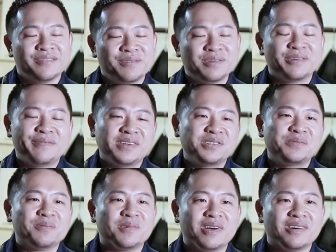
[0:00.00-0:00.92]
For the
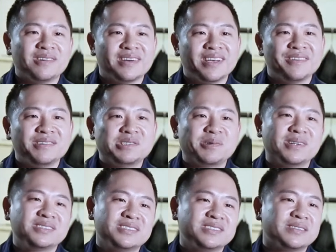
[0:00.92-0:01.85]
fashion world, every
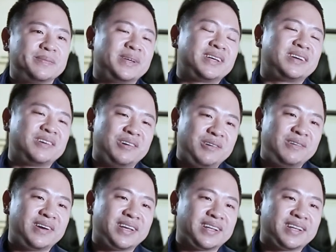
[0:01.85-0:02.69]
just may go